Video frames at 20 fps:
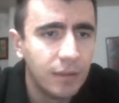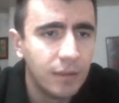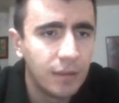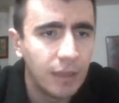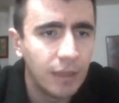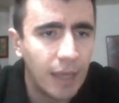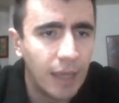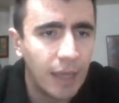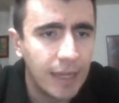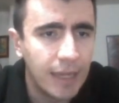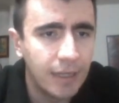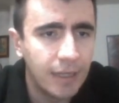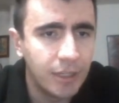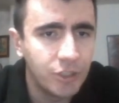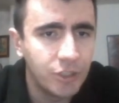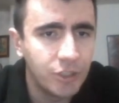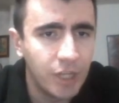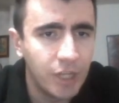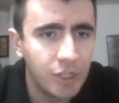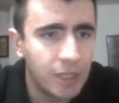I can
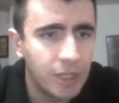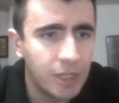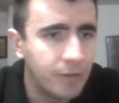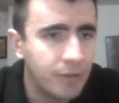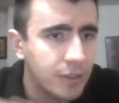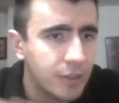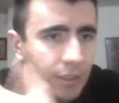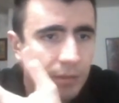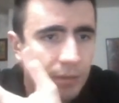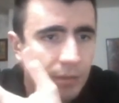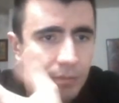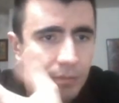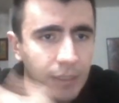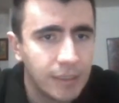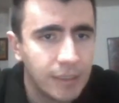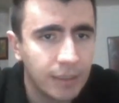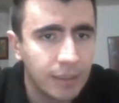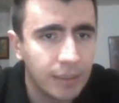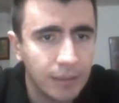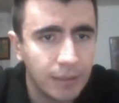exchange everything,
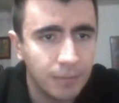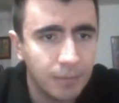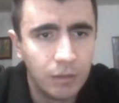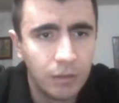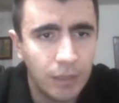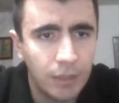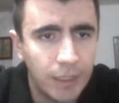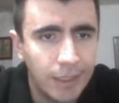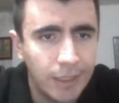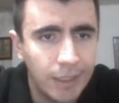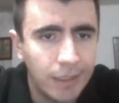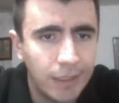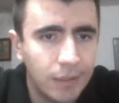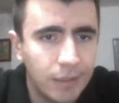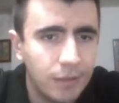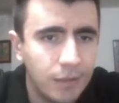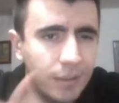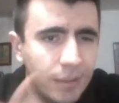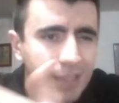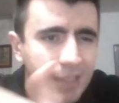basically.
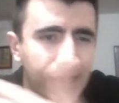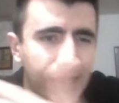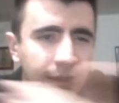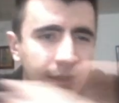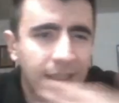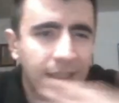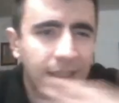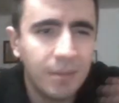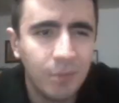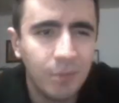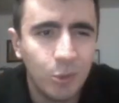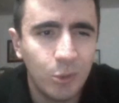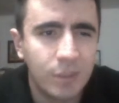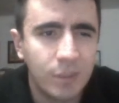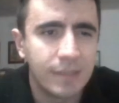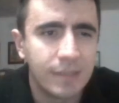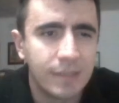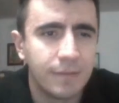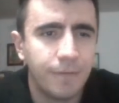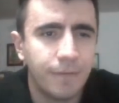And this endgame
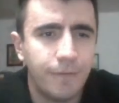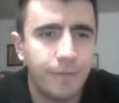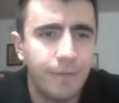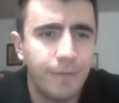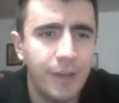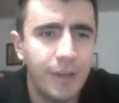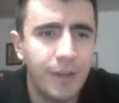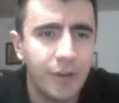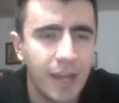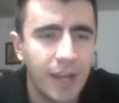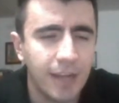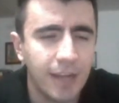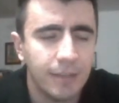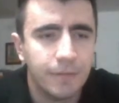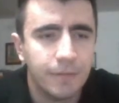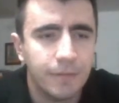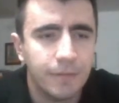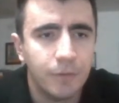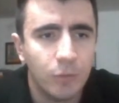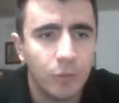looks very ugly
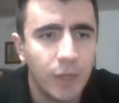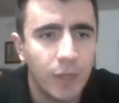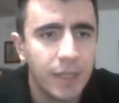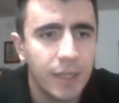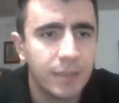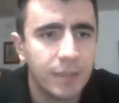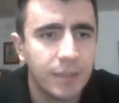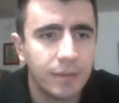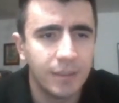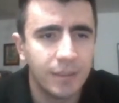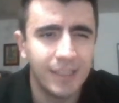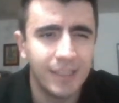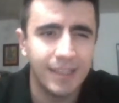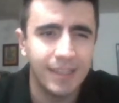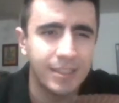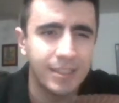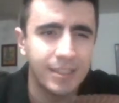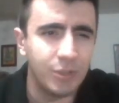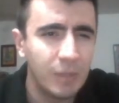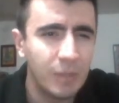for white. He
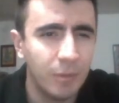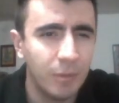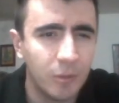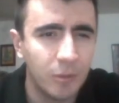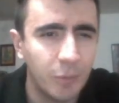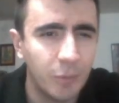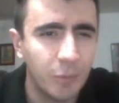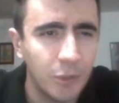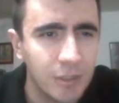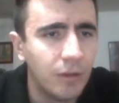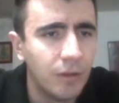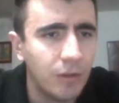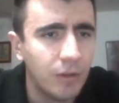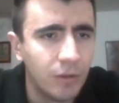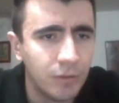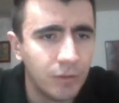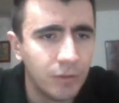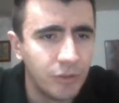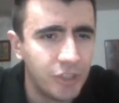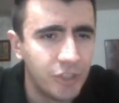has triple pawns
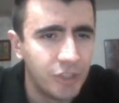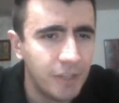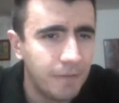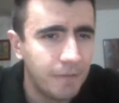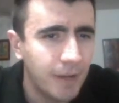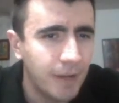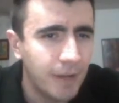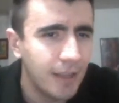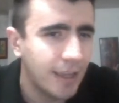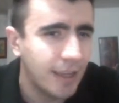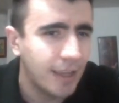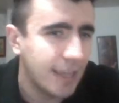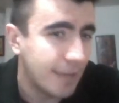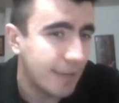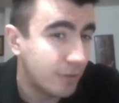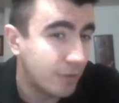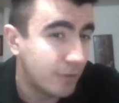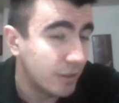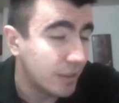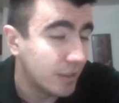on the g file. I
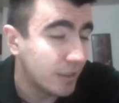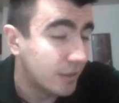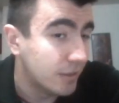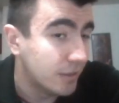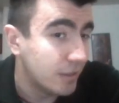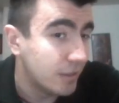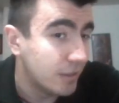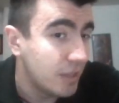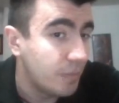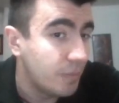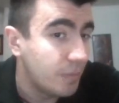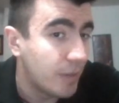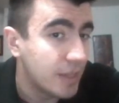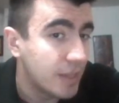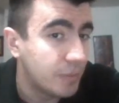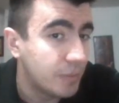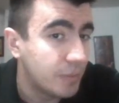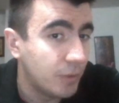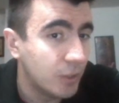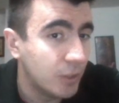have the e
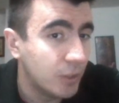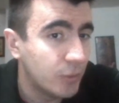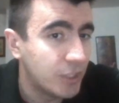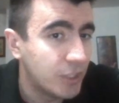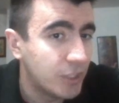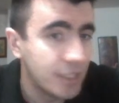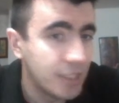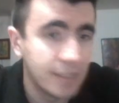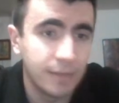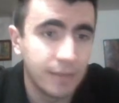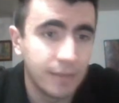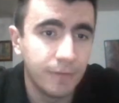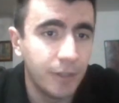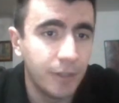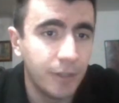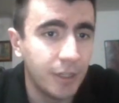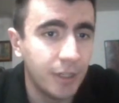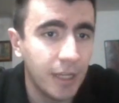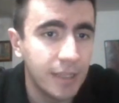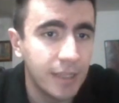passed pawn, which is a
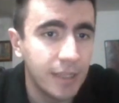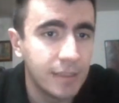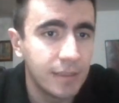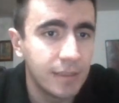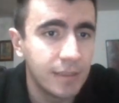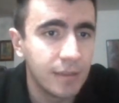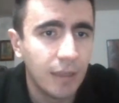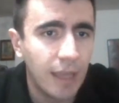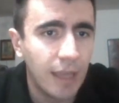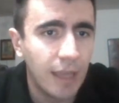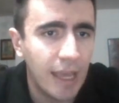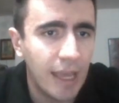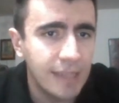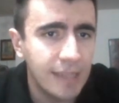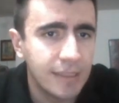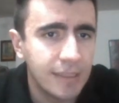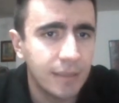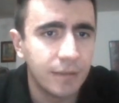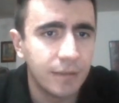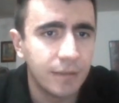very nice
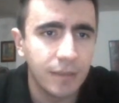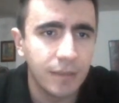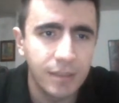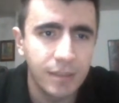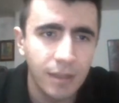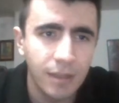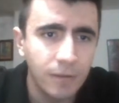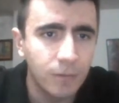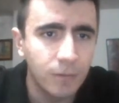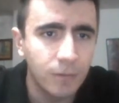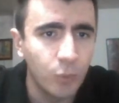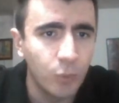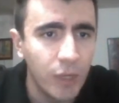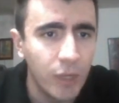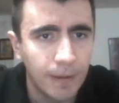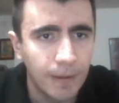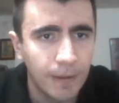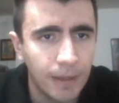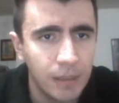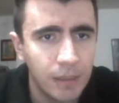asset. It's not
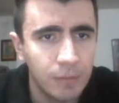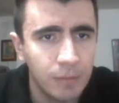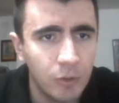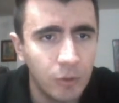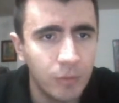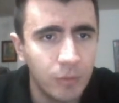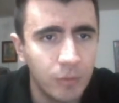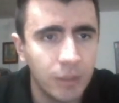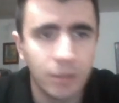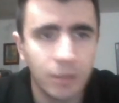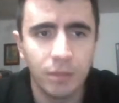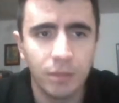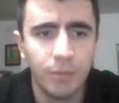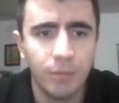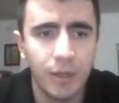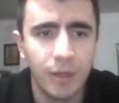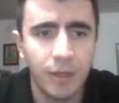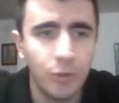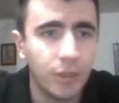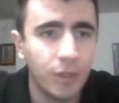weak at the moment.
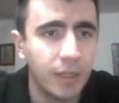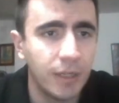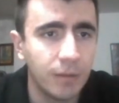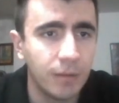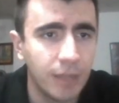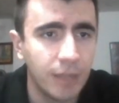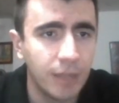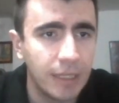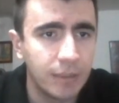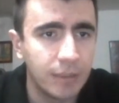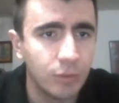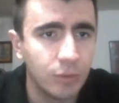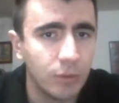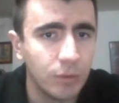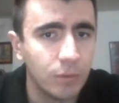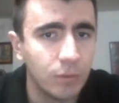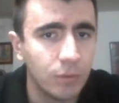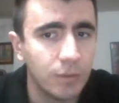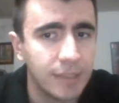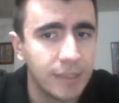My rook can get
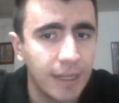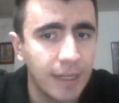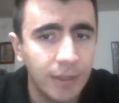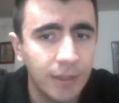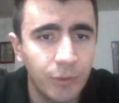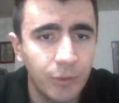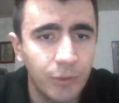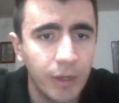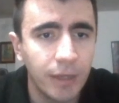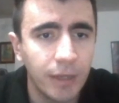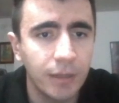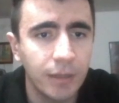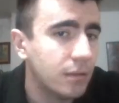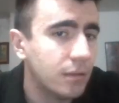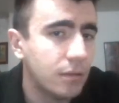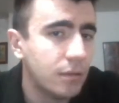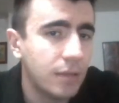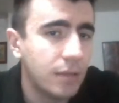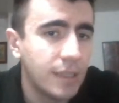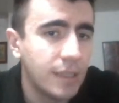to the second rank.
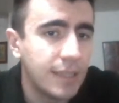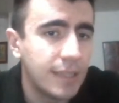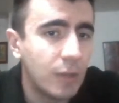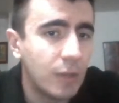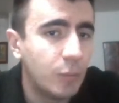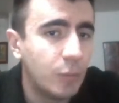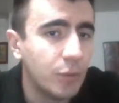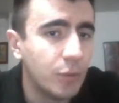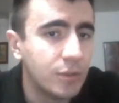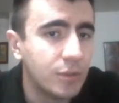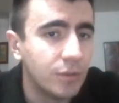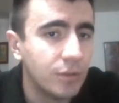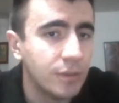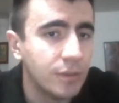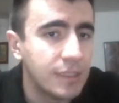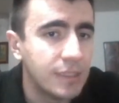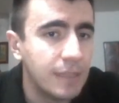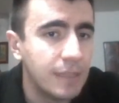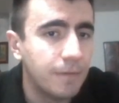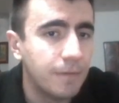A nice outpost on
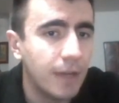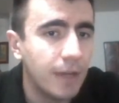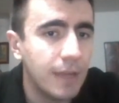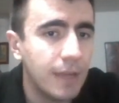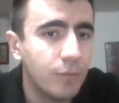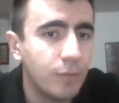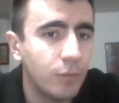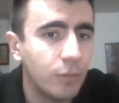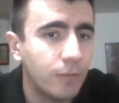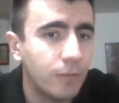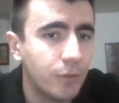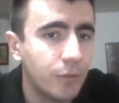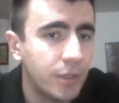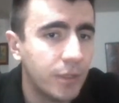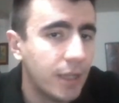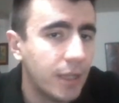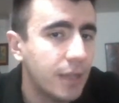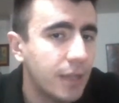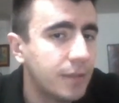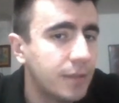c5 for
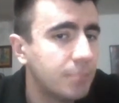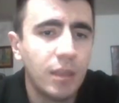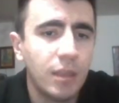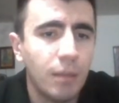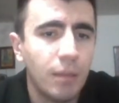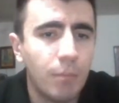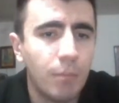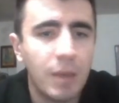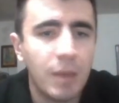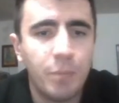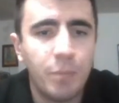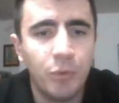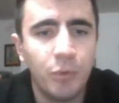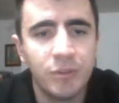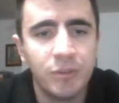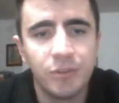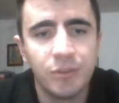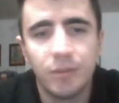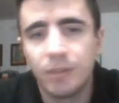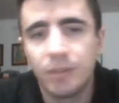the knight. My
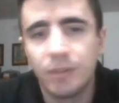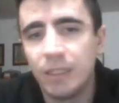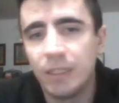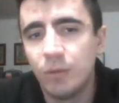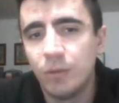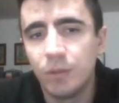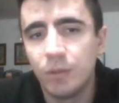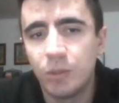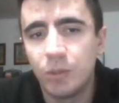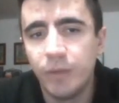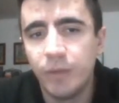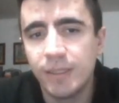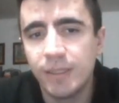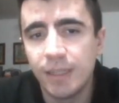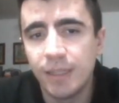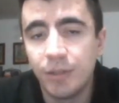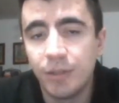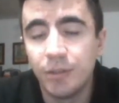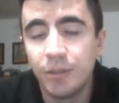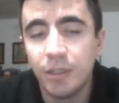pawns on the queen
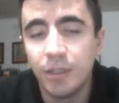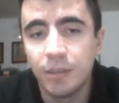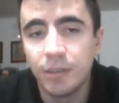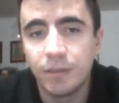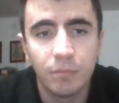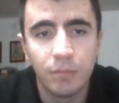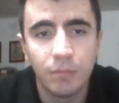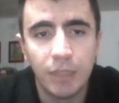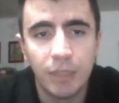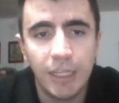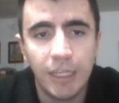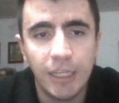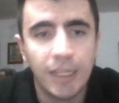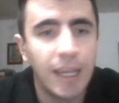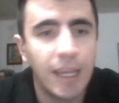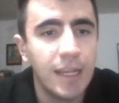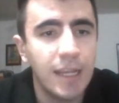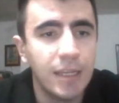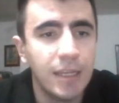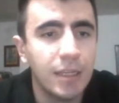side are not in
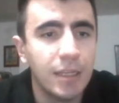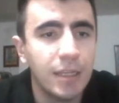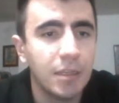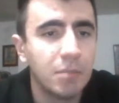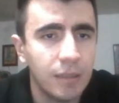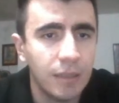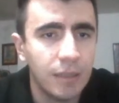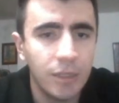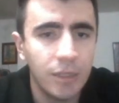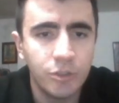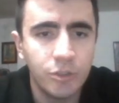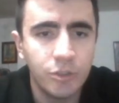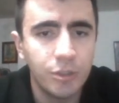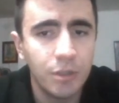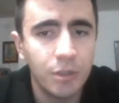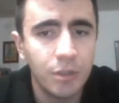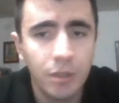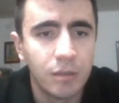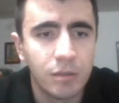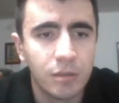any
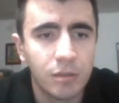danger.